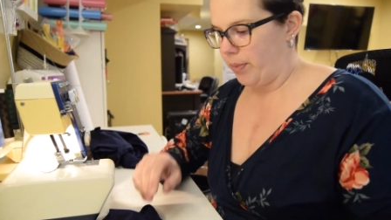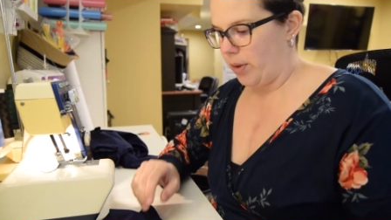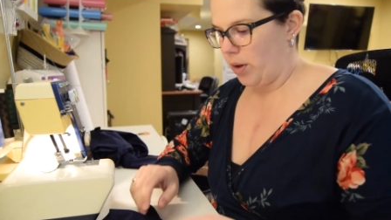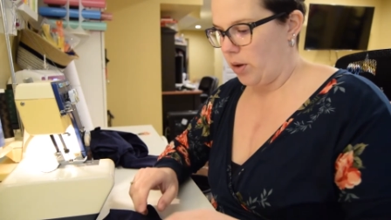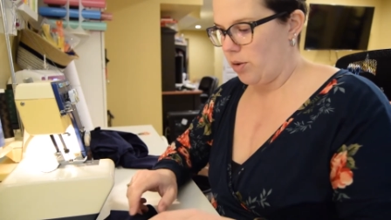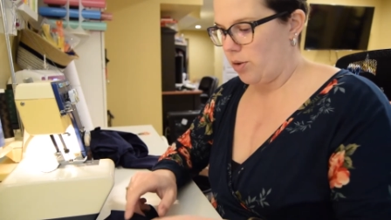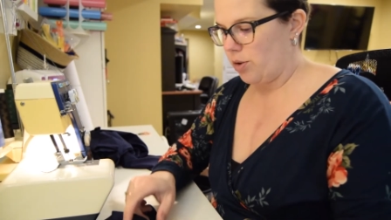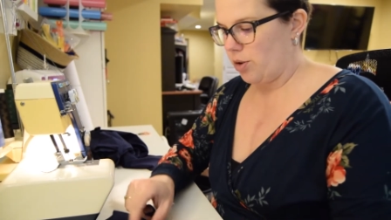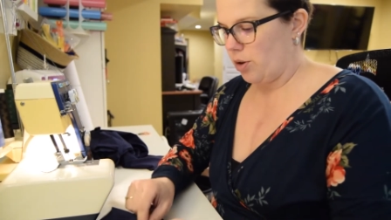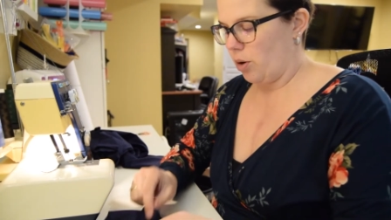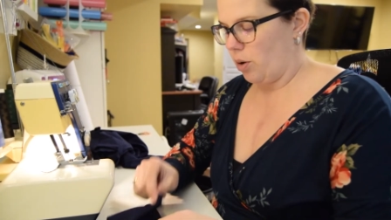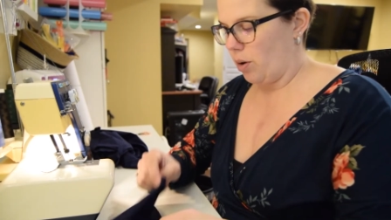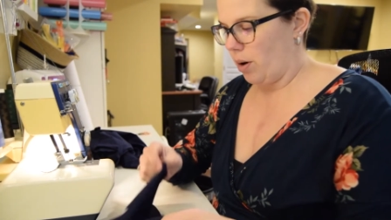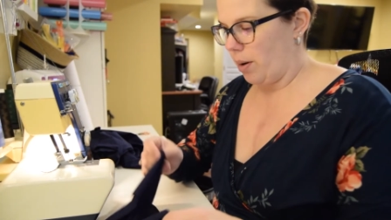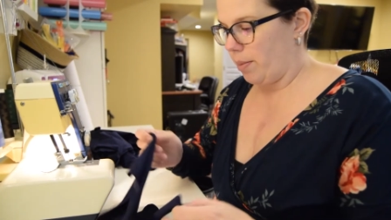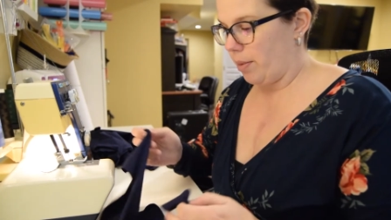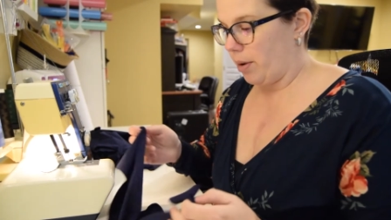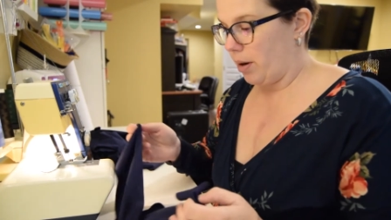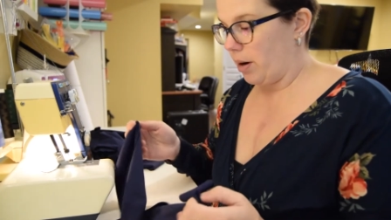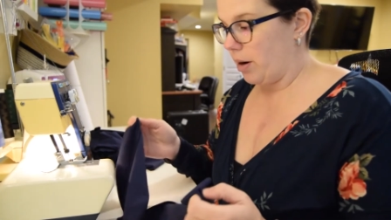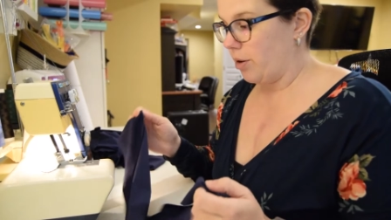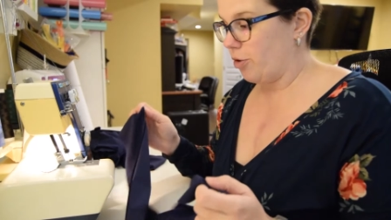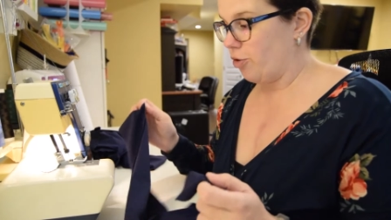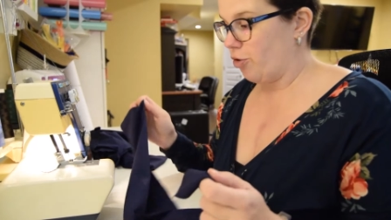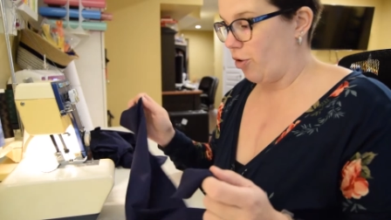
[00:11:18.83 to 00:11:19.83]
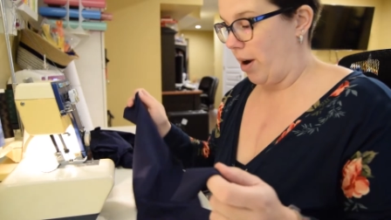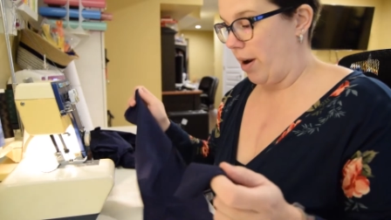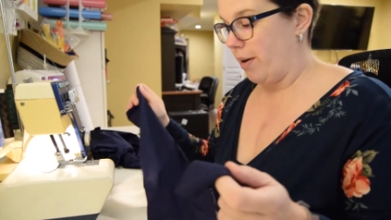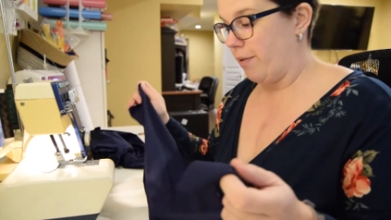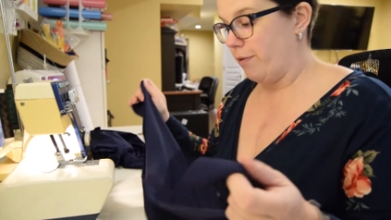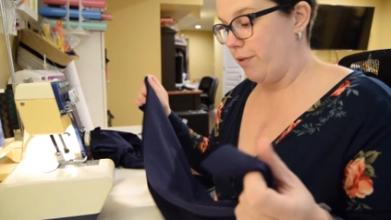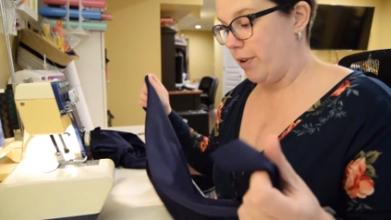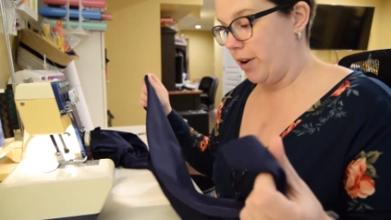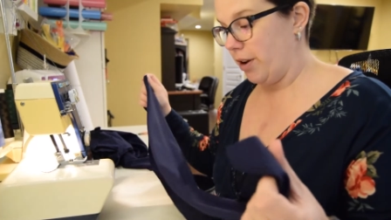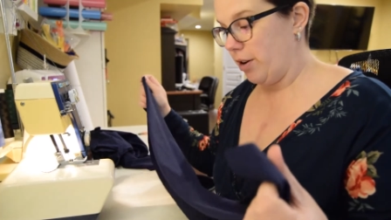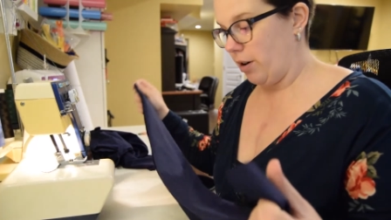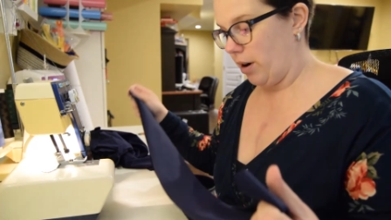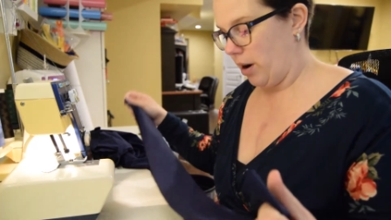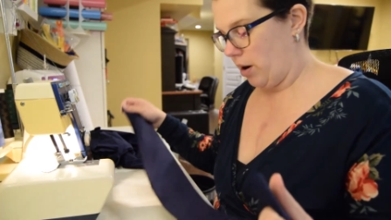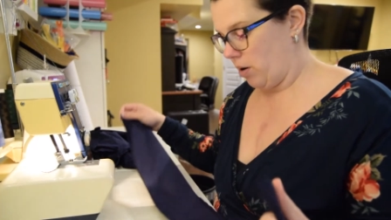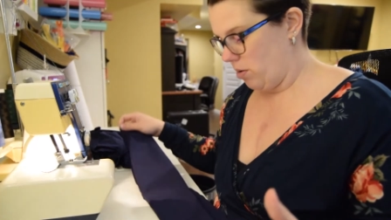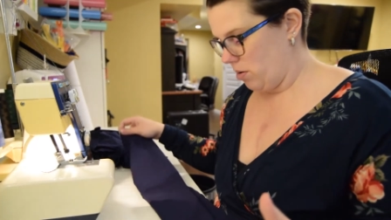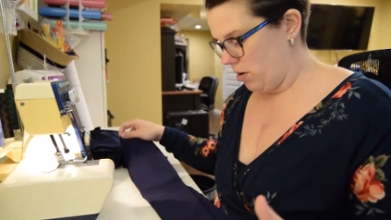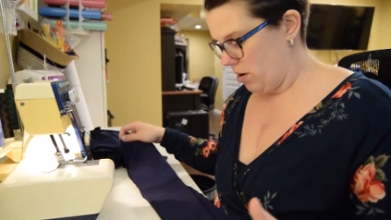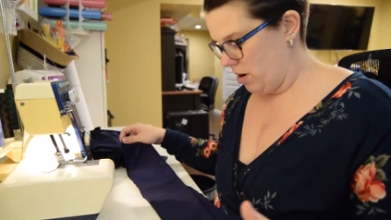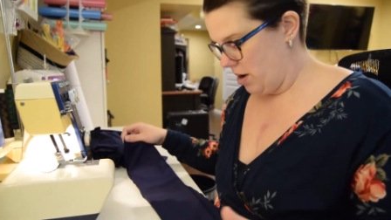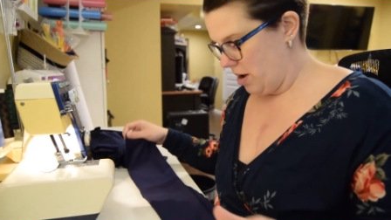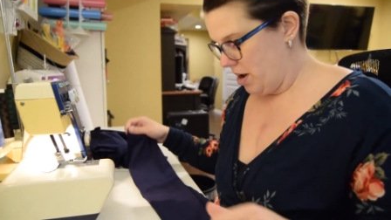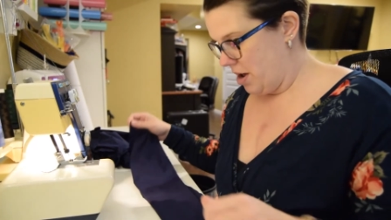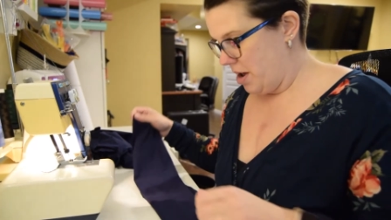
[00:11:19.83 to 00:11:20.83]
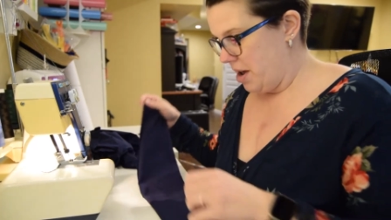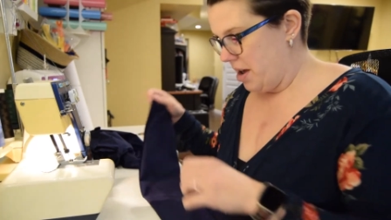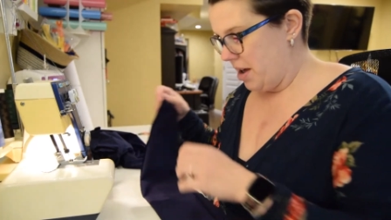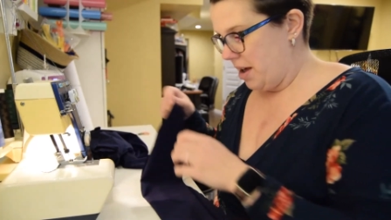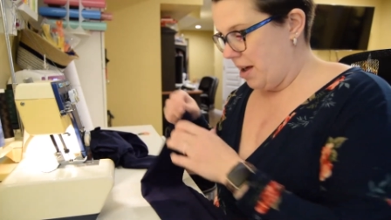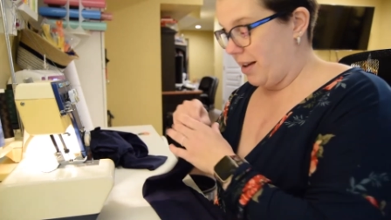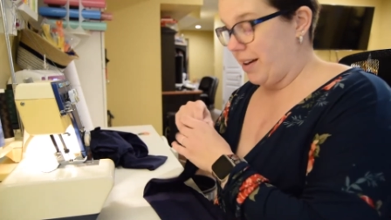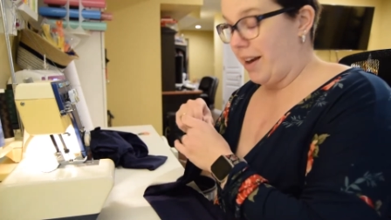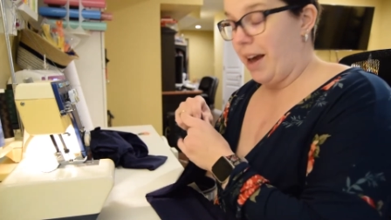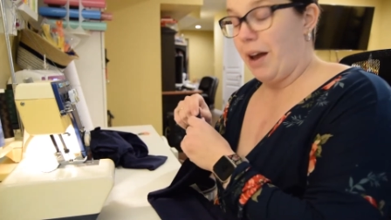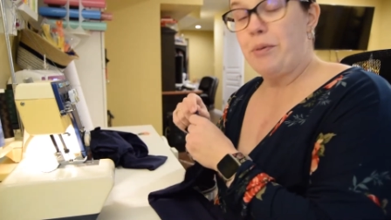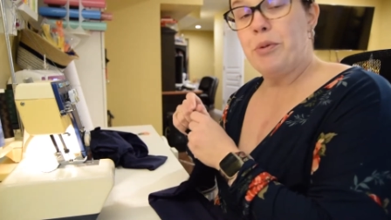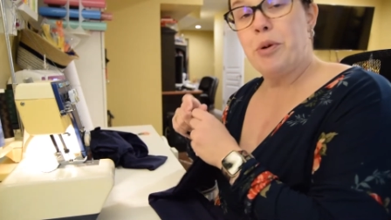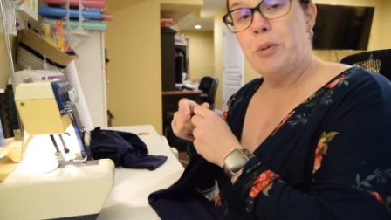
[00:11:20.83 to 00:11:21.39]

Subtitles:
So I'm gonna try and figure out, again,